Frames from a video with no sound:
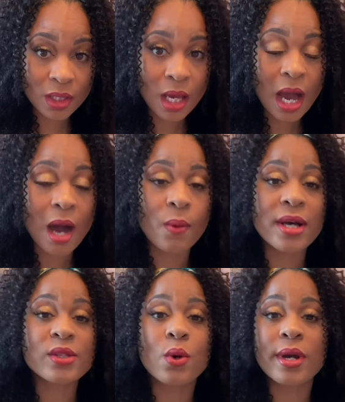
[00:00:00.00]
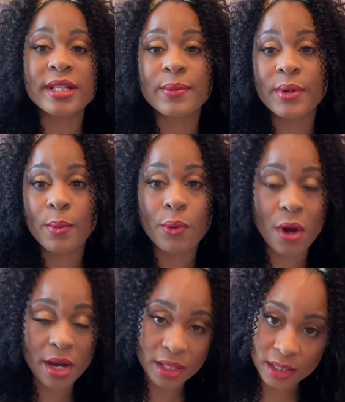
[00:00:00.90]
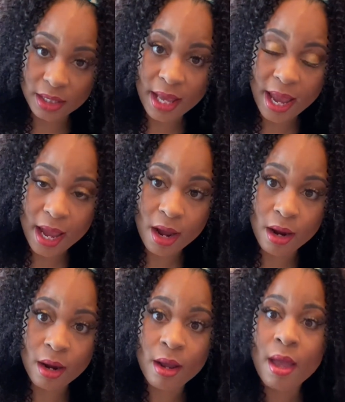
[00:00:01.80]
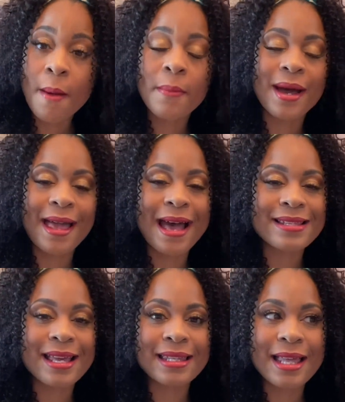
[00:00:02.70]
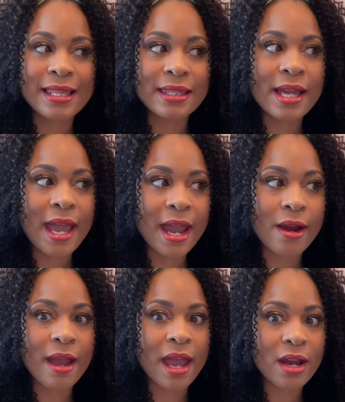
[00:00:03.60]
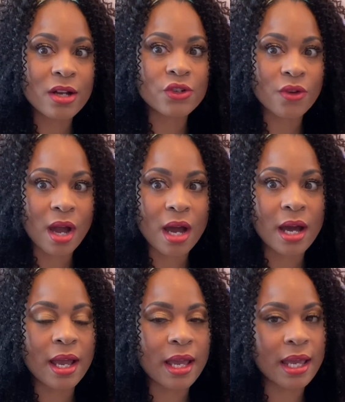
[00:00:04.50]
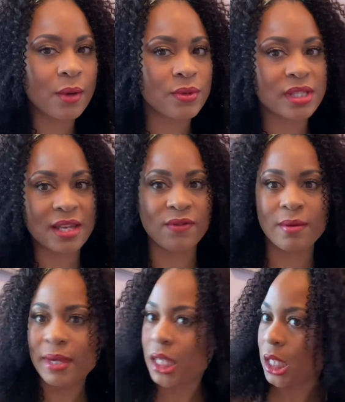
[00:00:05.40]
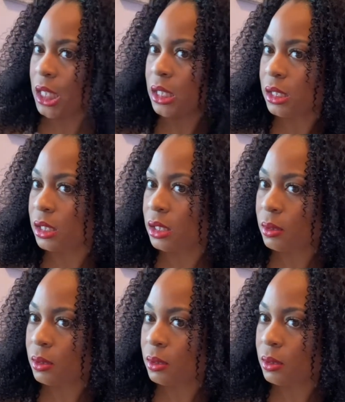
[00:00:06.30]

I was going to put product in the hair, but as I let the hair air dry, it was giving me this.